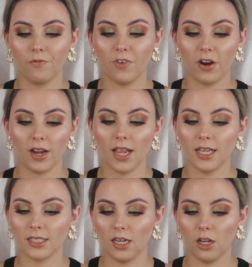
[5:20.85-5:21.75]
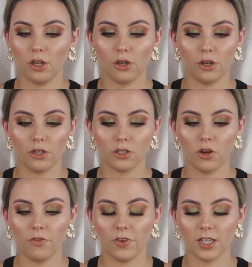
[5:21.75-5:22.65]
Very easy to use
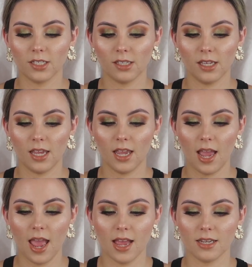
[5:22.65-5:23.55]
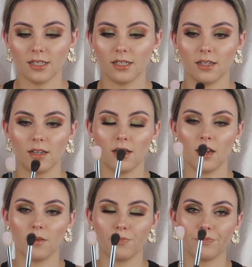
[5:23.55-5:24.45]
obviously, and
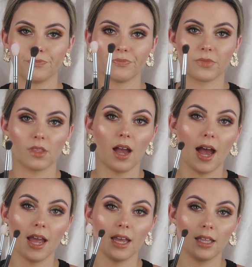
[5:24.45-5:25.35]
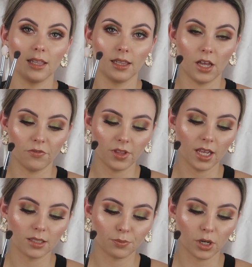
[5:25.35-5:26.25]
I love
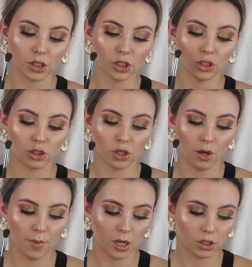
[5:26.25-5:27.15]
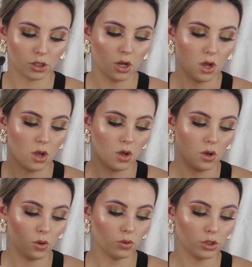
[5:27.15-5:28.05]
these brushes so much.
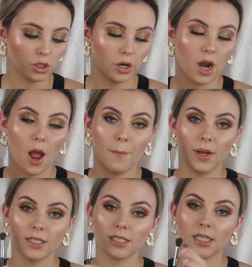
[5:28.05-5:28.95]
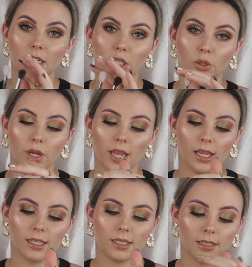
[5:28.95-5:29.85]
Also a must in your
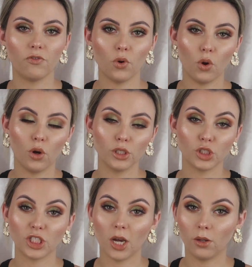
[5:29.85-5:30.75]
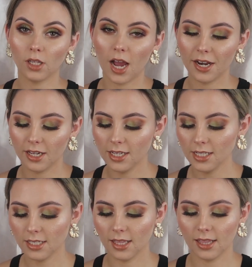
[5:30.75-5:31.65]
kit. For gel
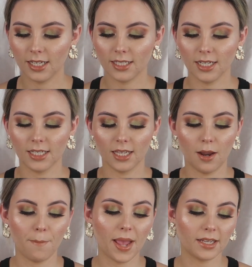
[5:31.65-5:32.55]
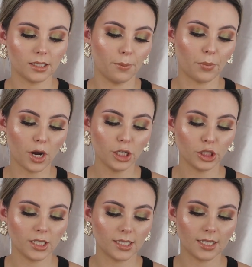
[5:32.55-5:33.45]
liners, this is an amazing
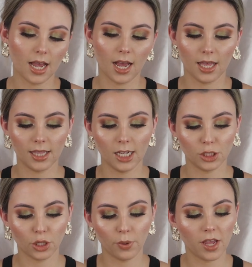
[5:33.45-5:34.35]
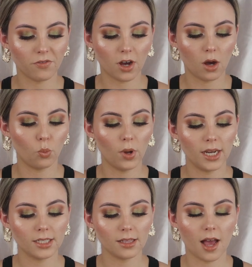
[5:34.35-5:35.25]
brush. It's the Zoeva
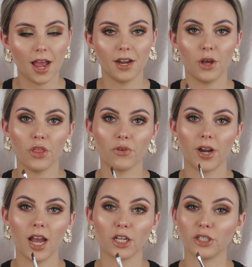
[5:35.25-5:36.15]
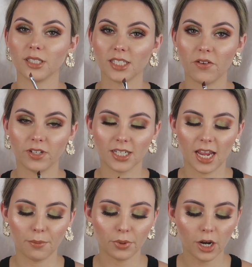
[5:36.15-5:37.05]
Winged Liner
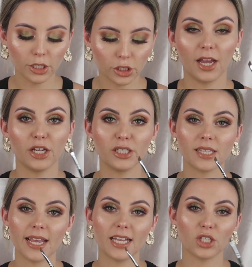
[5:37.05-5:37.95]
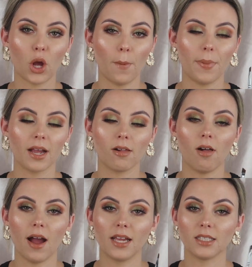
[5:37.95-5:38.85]
317 brush. I use these on my
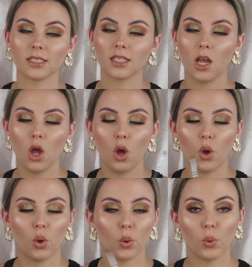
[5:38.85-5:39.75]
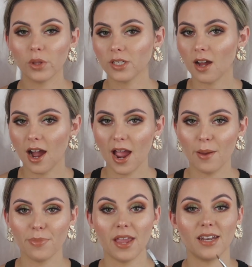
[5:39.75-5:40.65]
clients all the
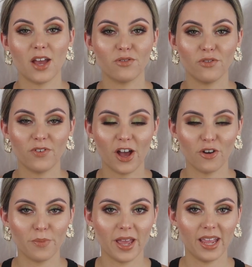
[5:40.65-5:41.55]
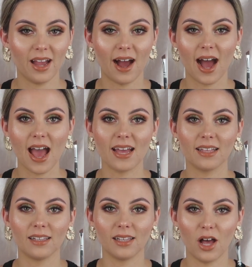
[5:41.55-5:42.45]
time. They never fail me.
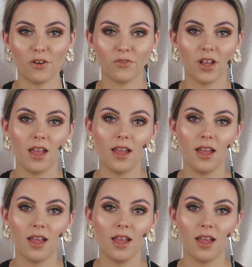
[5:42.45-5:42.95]
I love